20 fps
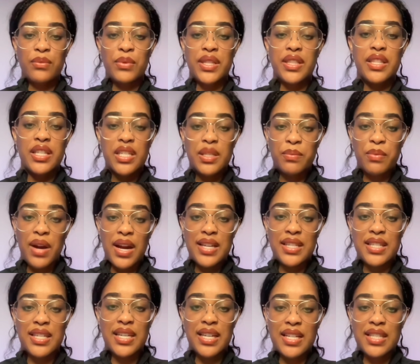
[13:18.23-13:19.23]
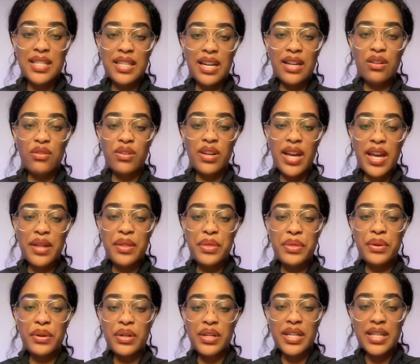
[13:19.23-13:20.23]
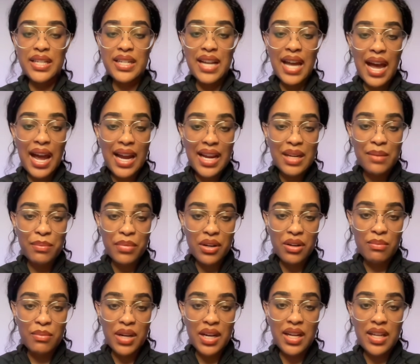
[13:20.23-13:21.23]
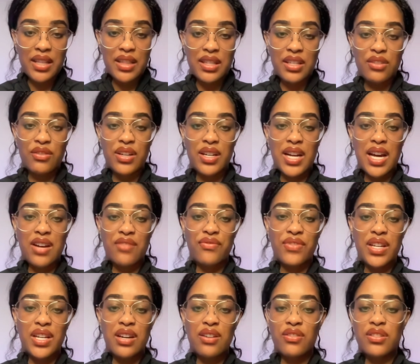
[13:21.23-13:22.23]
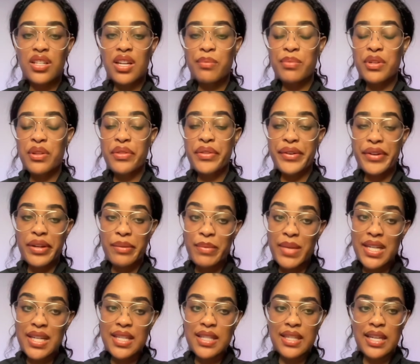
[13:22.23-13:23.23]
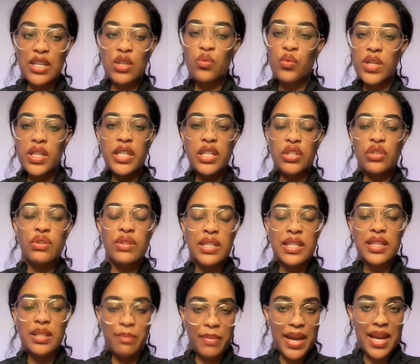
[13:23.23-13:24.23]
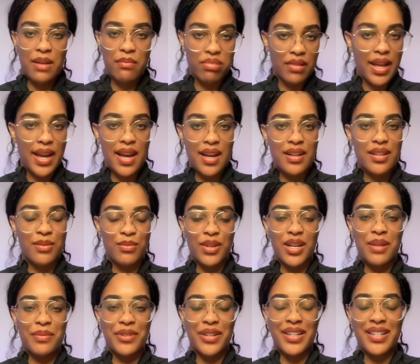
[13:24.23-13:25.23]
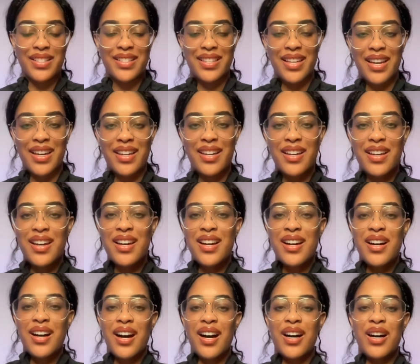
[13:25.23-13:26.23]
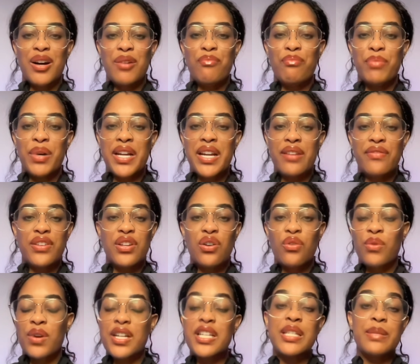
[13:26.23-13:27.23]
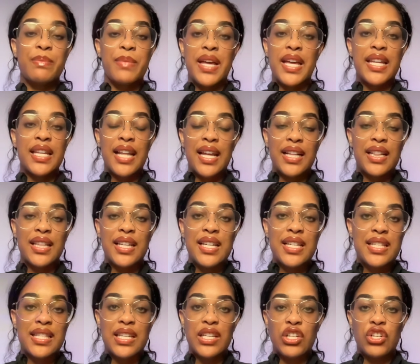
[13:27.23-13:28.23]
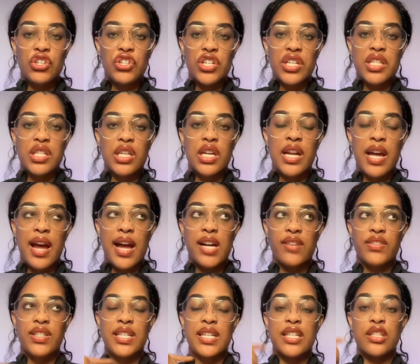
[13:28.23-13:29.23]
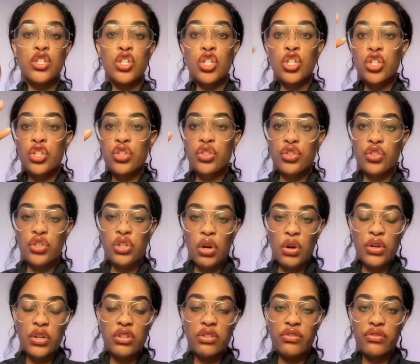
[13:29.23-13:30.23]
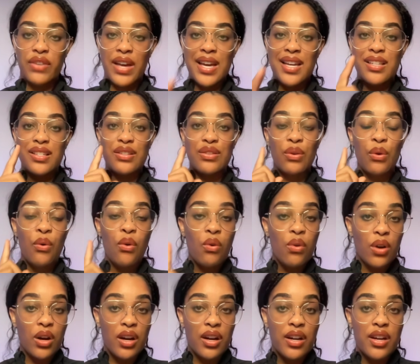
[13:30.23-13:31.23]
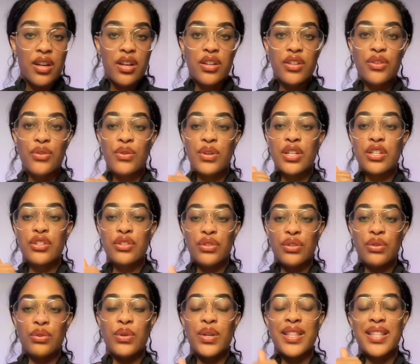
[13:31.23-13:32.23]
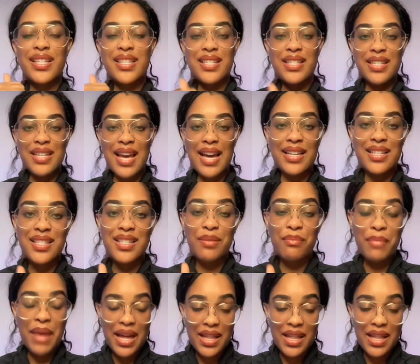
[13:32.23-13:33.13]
And with this pricing, it's like, okay, thirty-nine per month. You can have videos up to thirty minutes. Like, you really do need the paid plan is what I'm trying to say. Um, but if you don't want to spend like this, then you're just going to have to either show your face, or you can do this next